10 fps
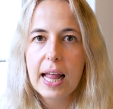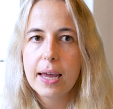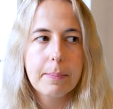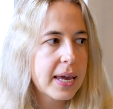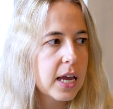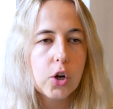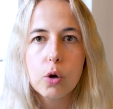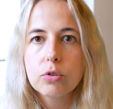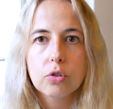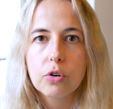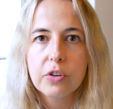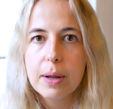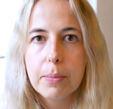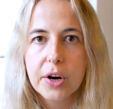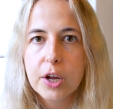like making notes or
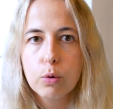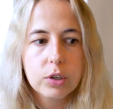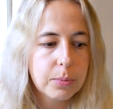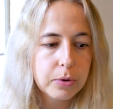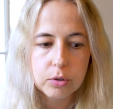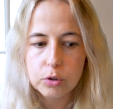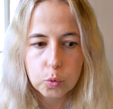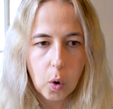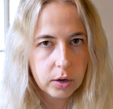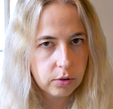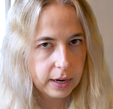remembering who is supposed to do what,